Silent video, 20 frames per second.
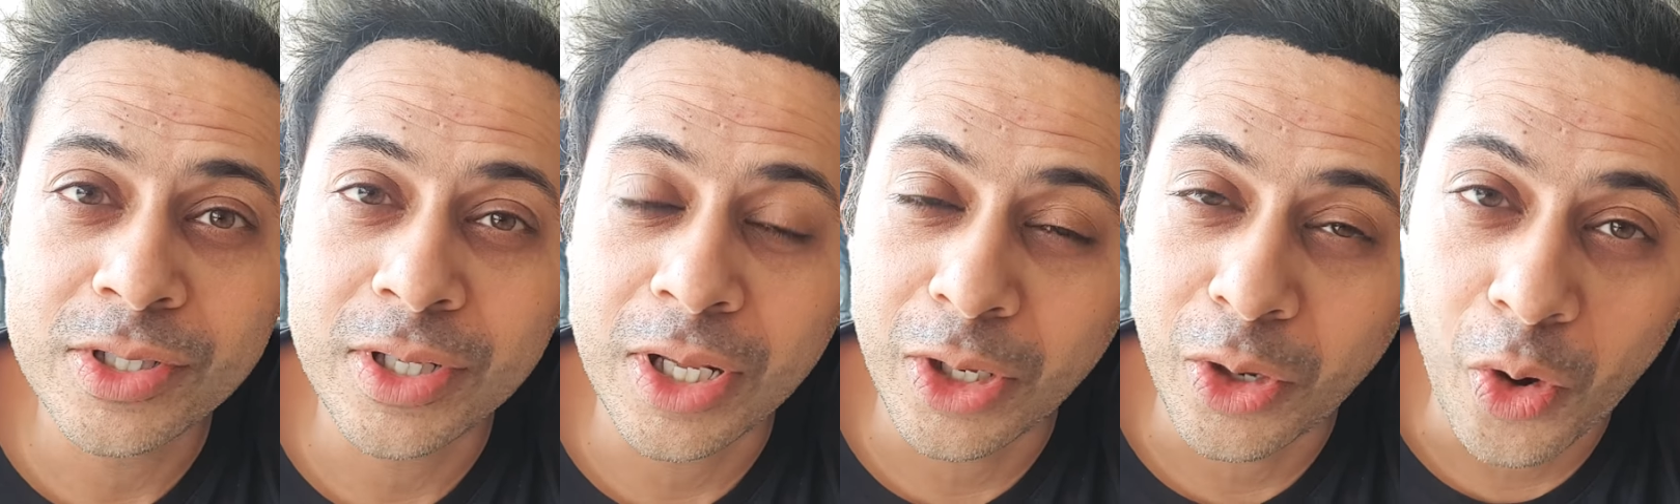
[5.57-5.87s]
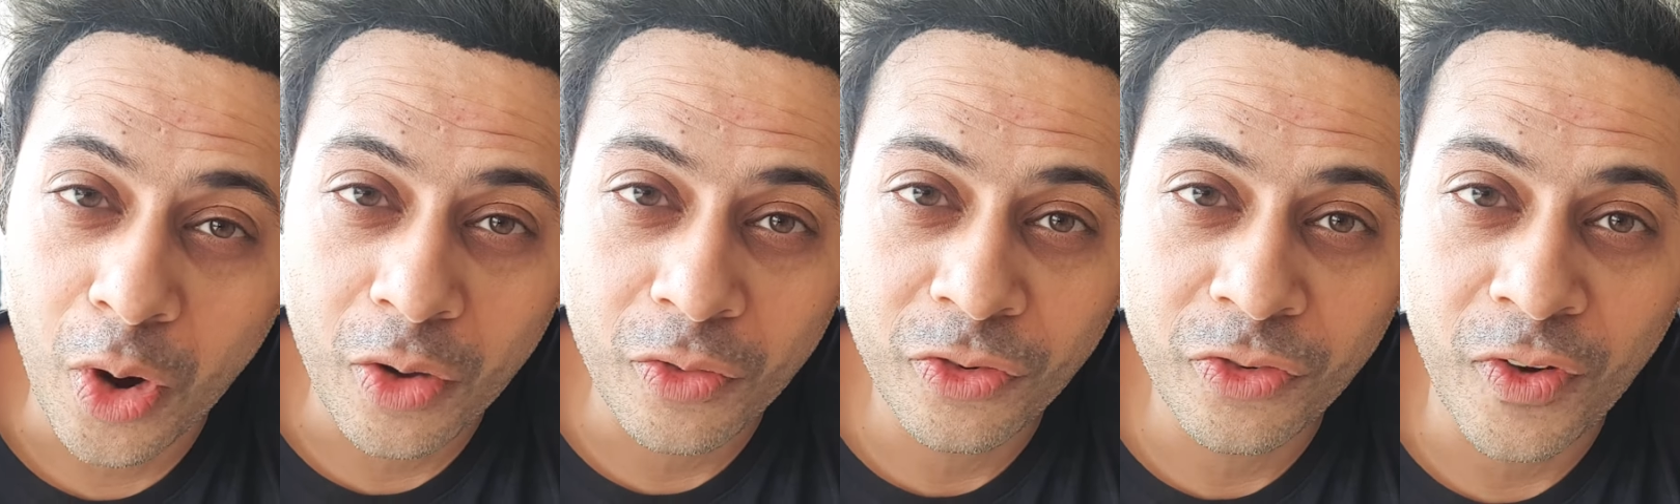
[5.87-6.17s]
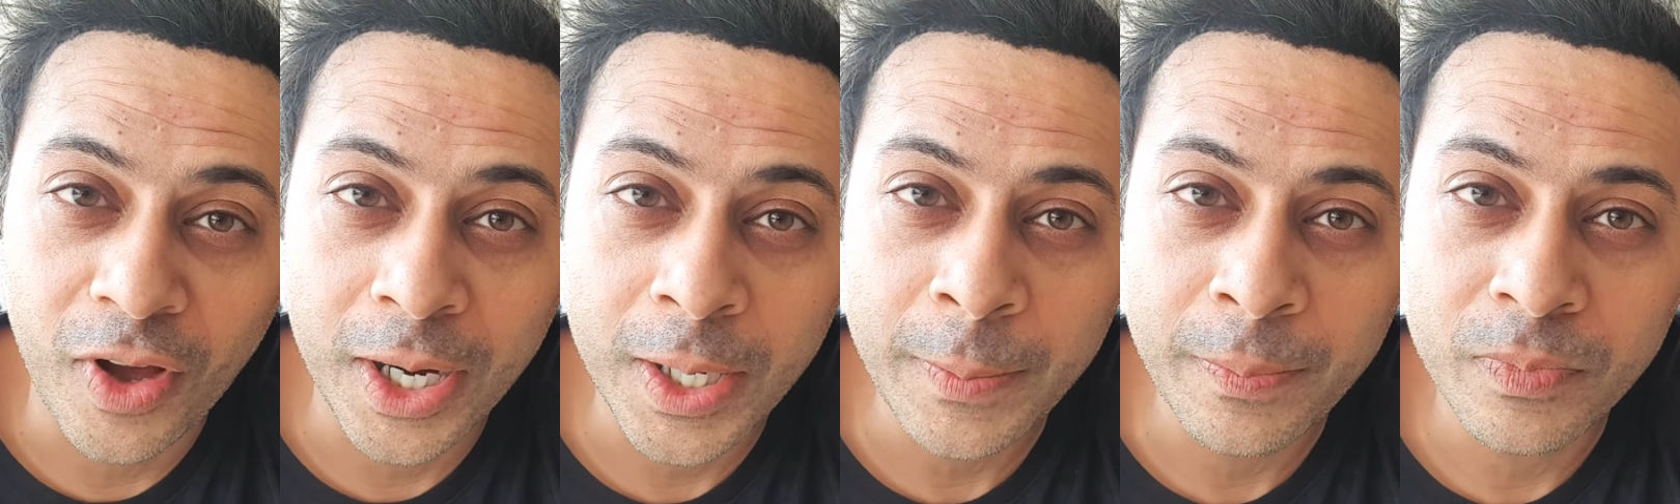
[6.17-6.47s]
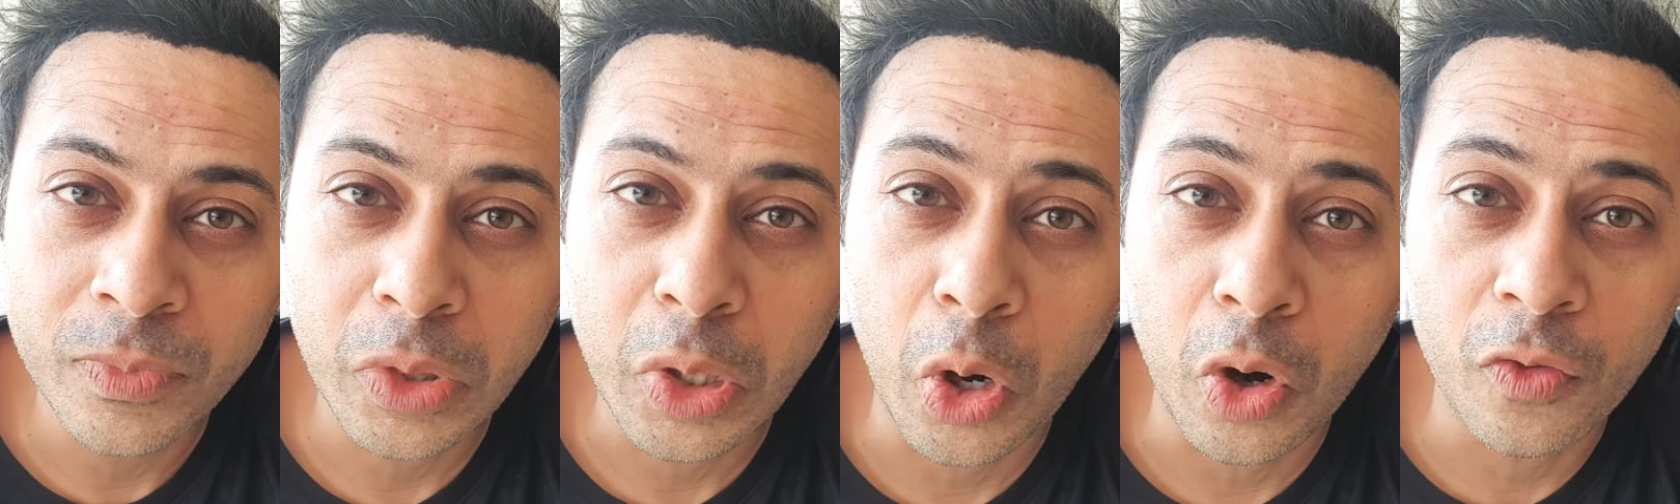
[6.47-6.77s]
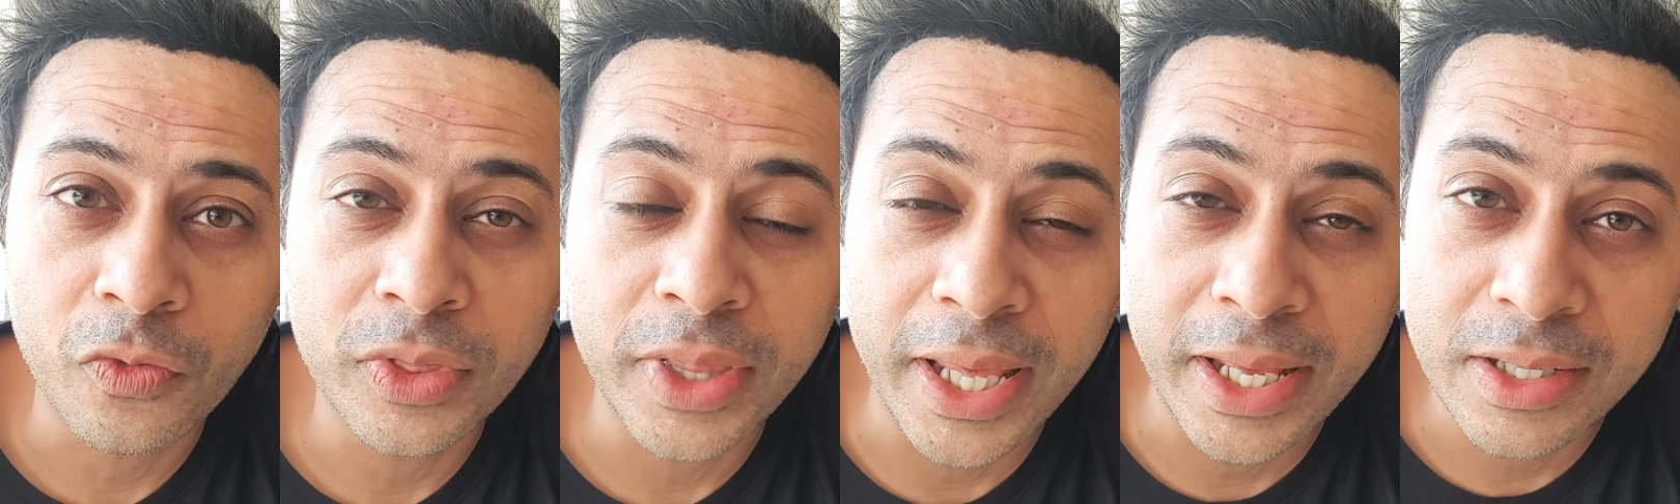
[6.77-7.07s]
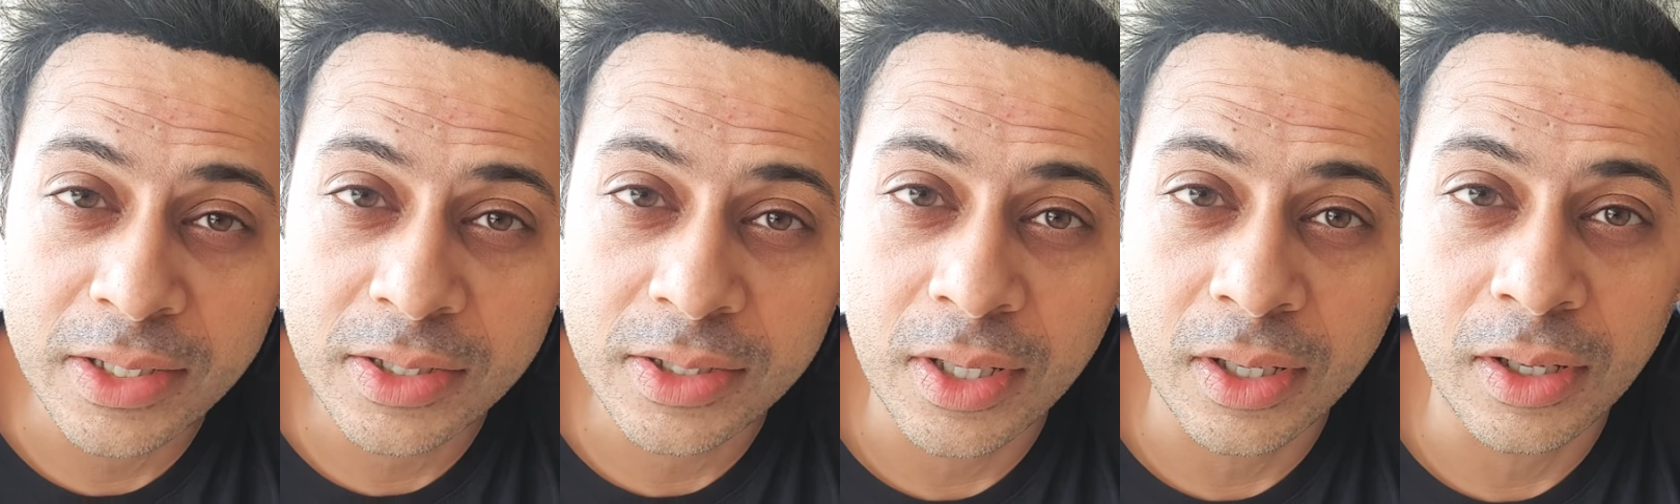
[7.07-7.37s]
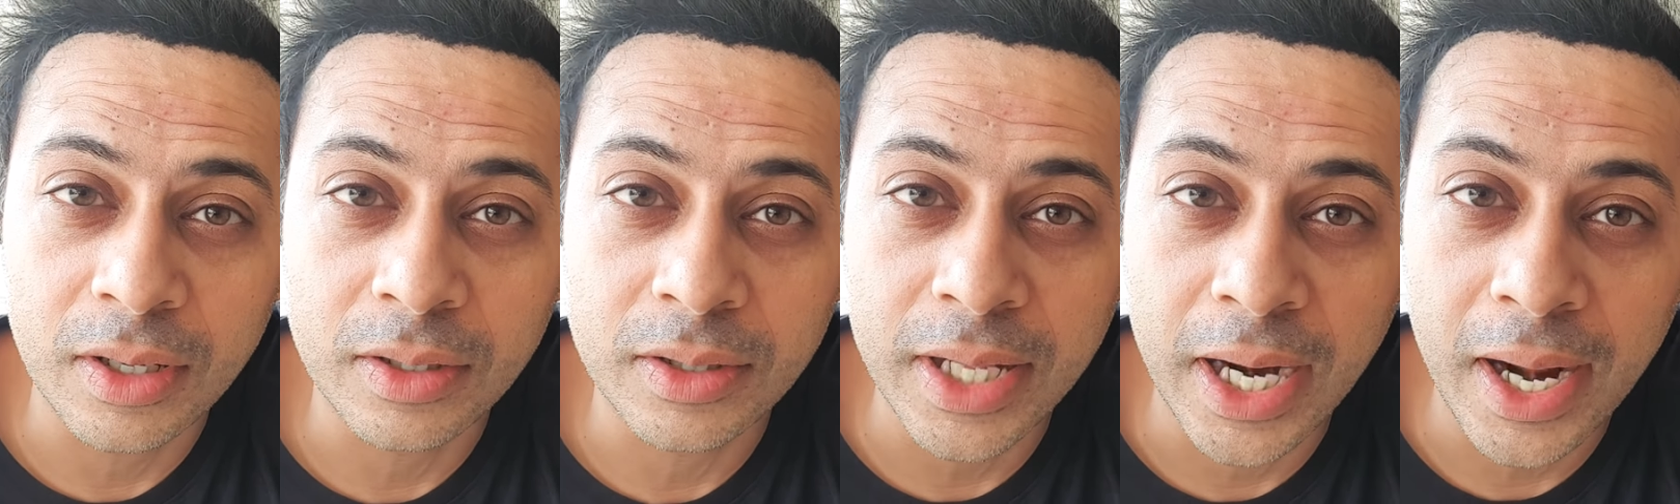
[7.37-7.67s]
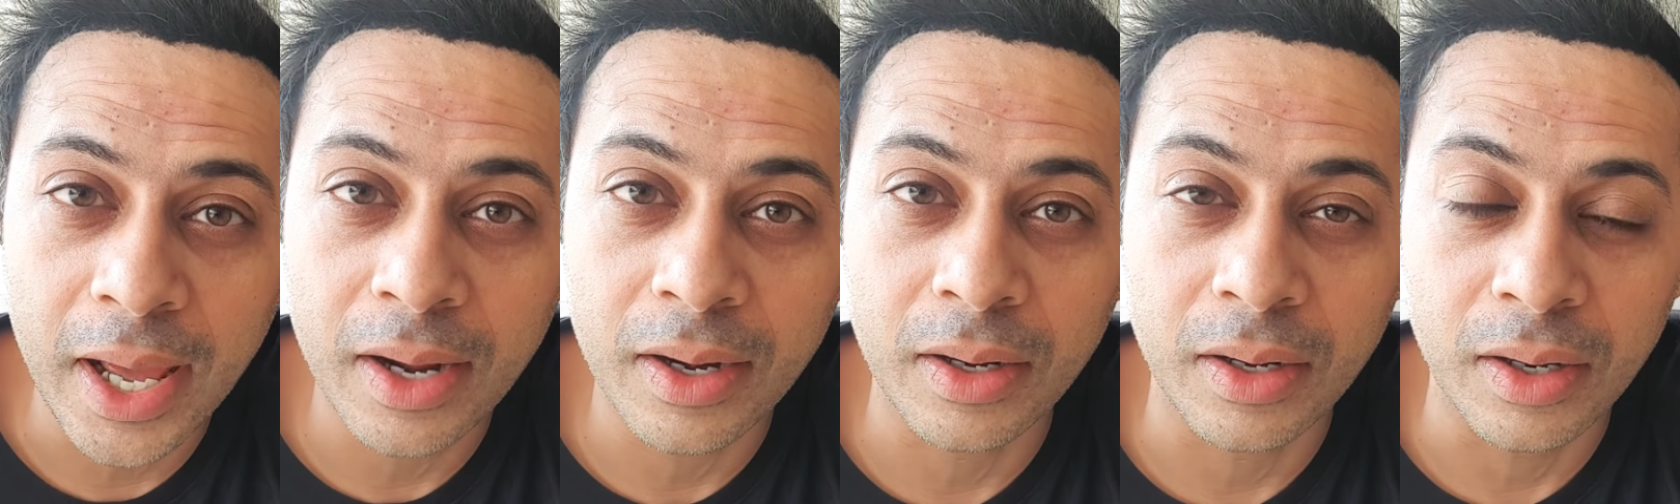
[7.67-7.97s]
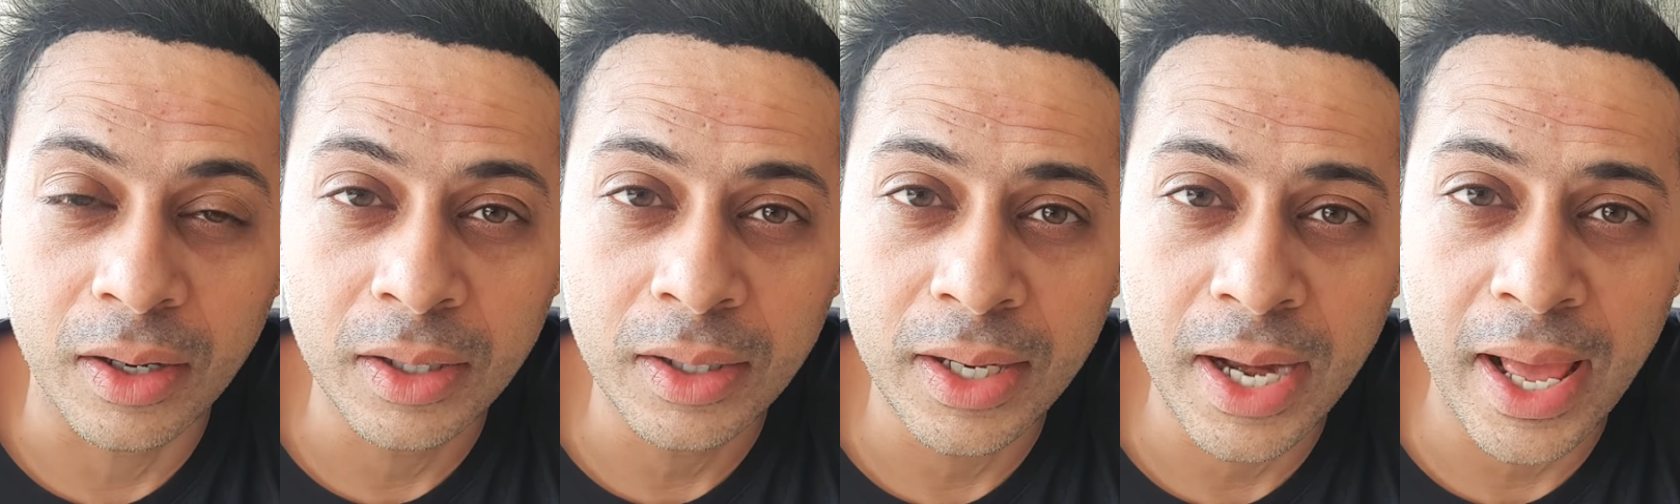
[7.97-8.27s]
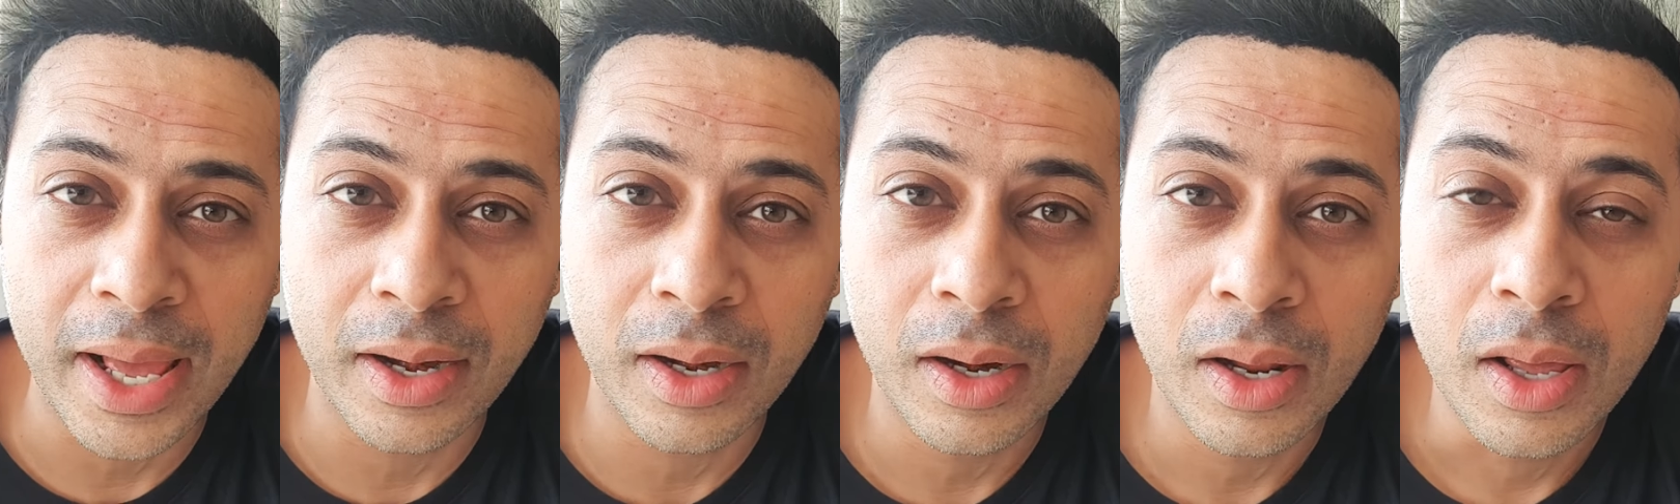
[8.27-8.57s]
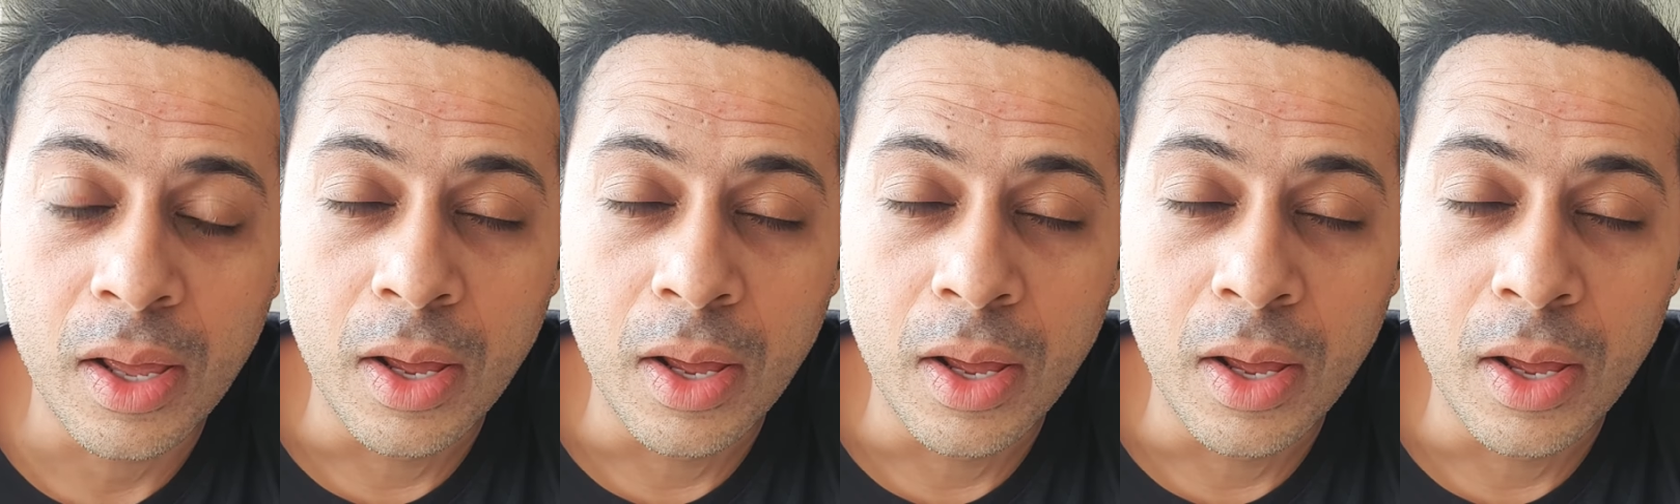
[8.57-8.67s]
a lot of fun, a lot of things that I had learned, and